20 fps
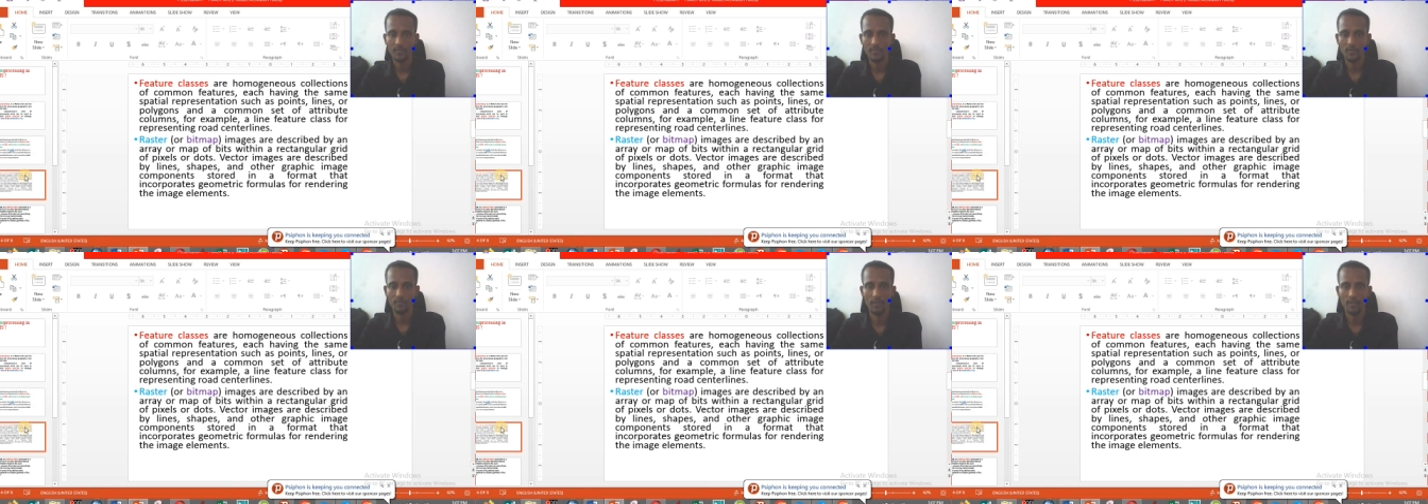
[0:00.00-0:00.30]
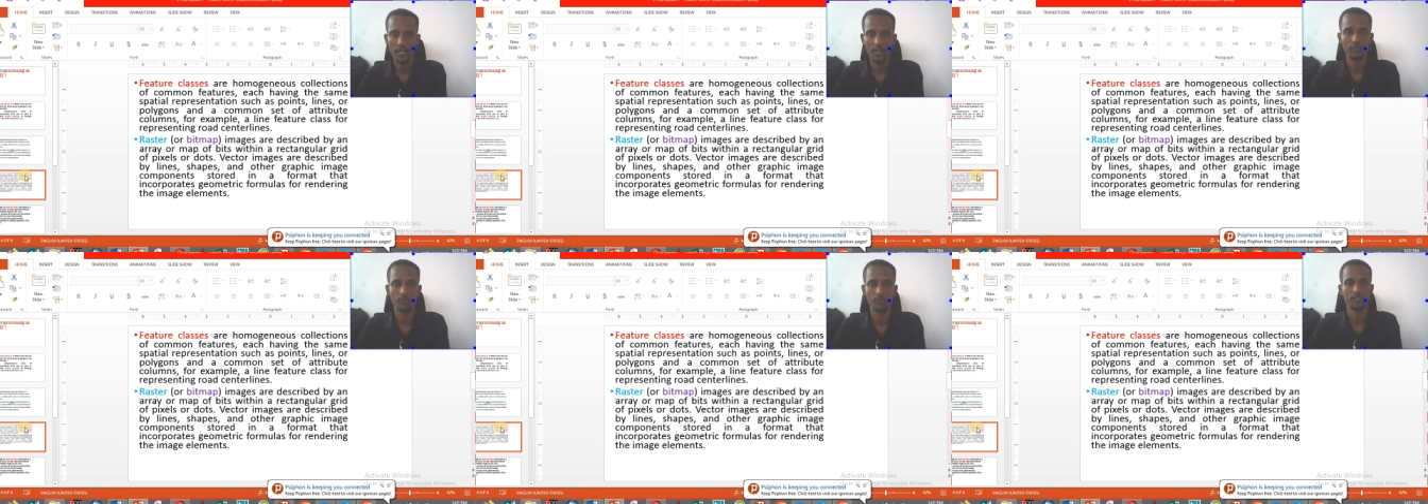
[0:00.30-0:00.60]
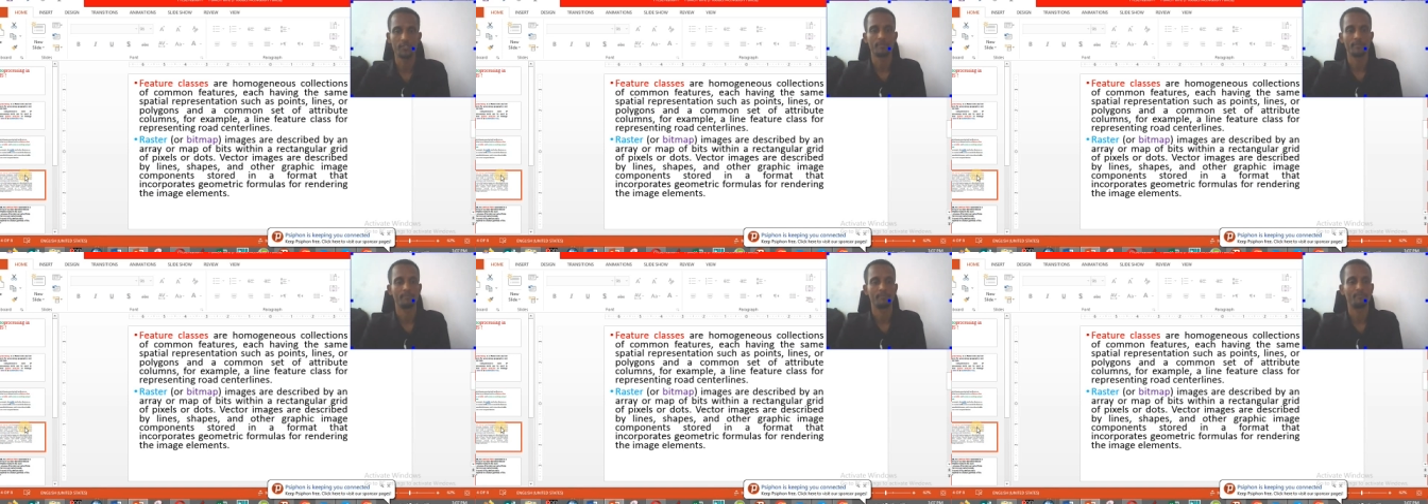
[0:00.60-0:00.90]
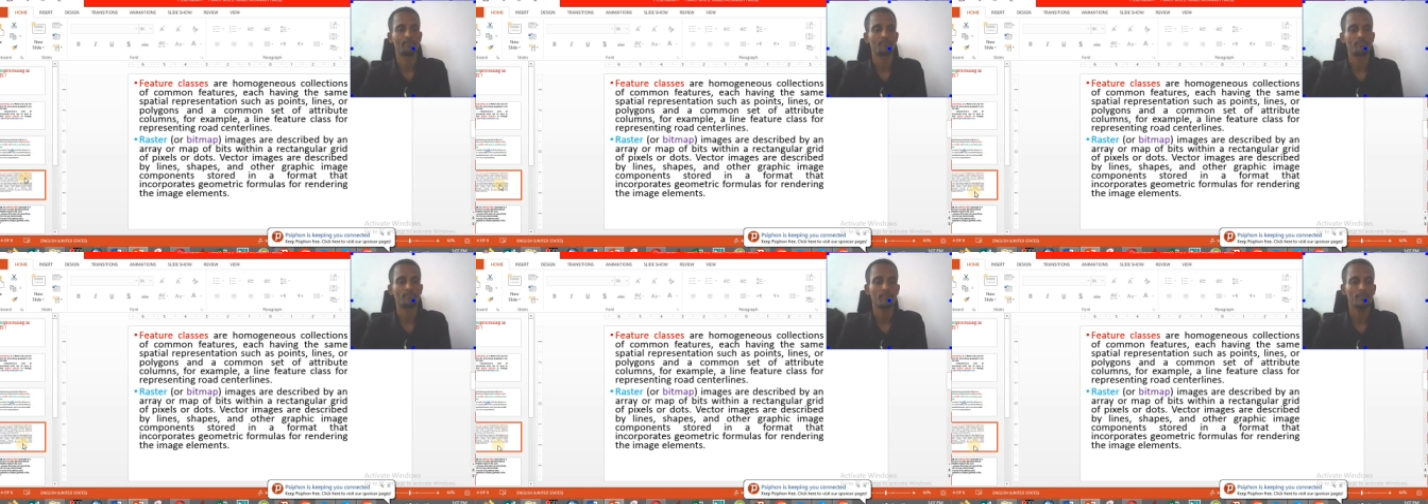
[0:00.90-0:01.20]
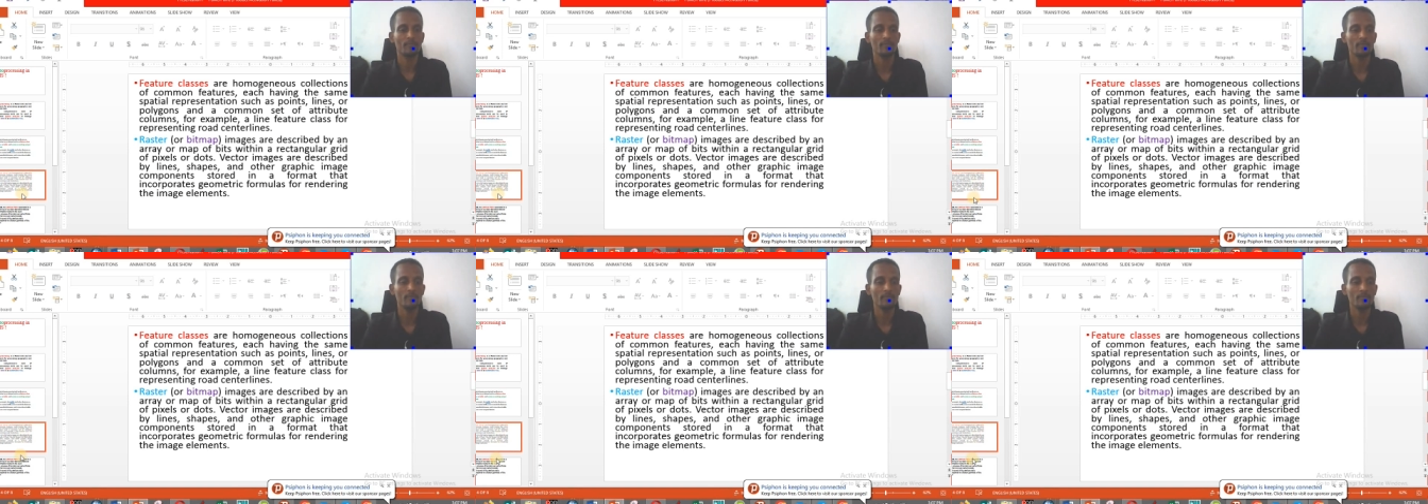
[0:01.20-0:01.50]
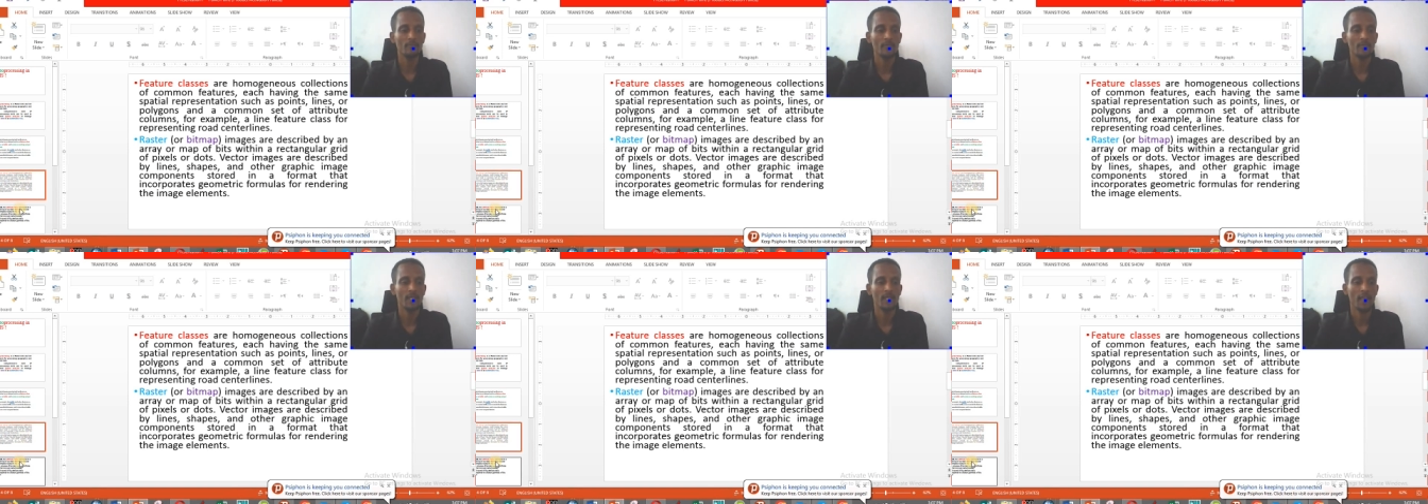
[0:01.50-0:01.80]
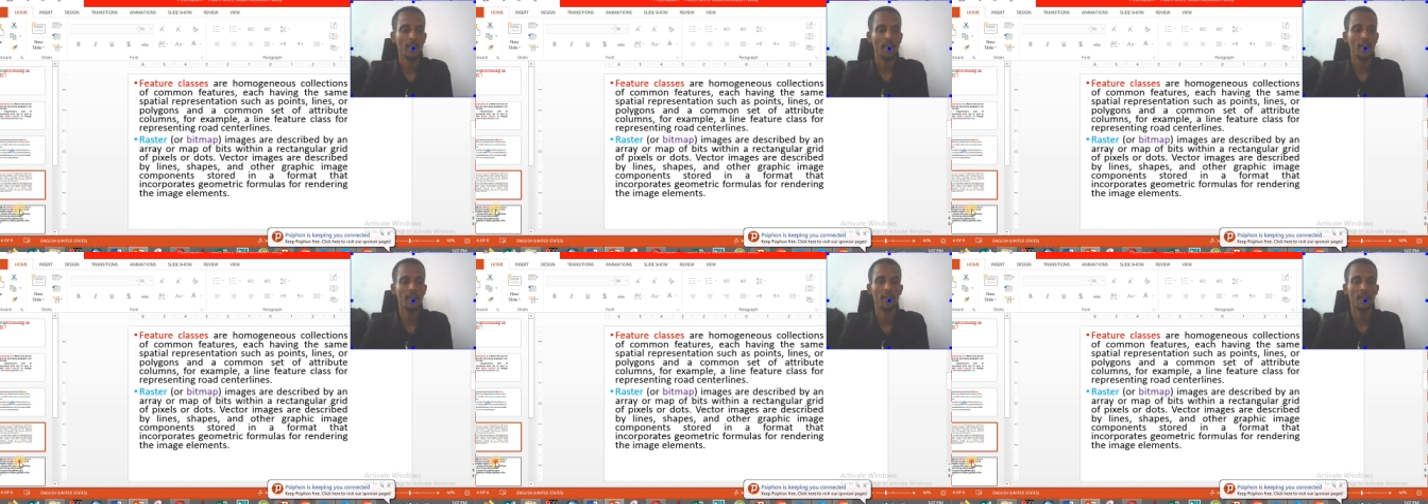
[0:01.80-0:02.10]
Very good.
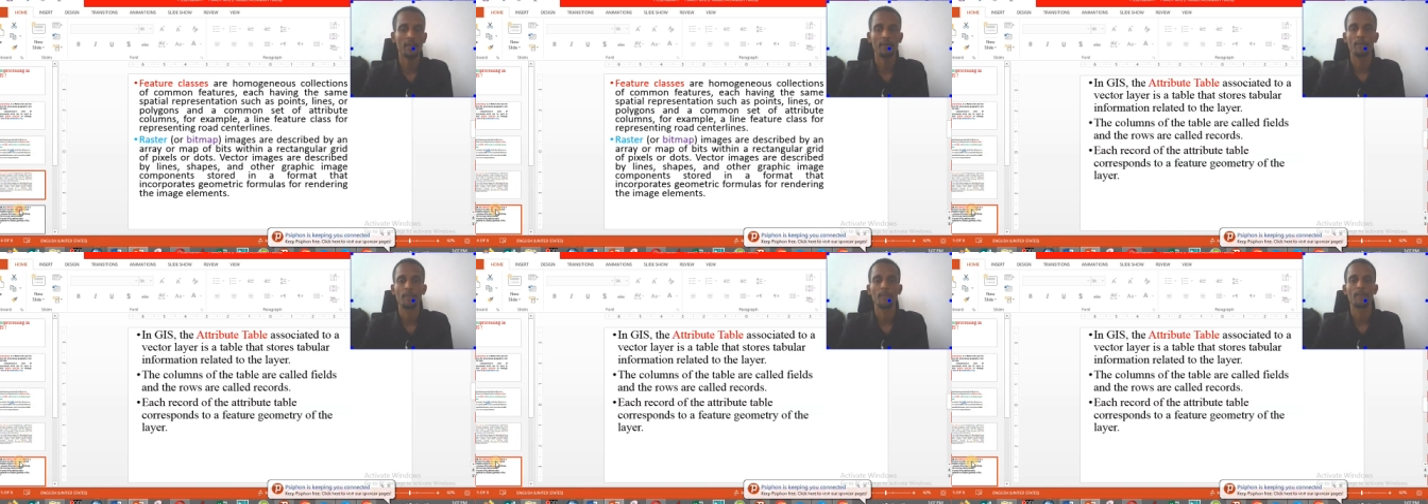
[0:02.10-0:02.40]
Here,